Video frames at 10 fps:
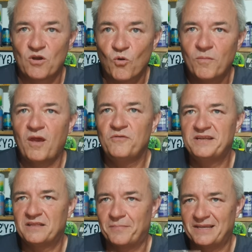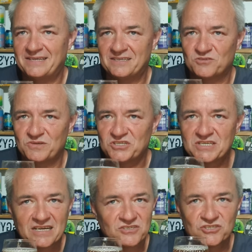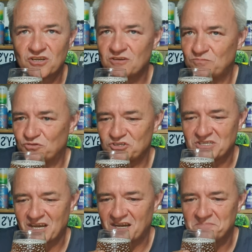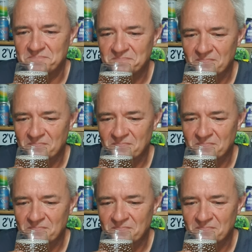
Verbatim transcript: uploading the bleeders which takes so much time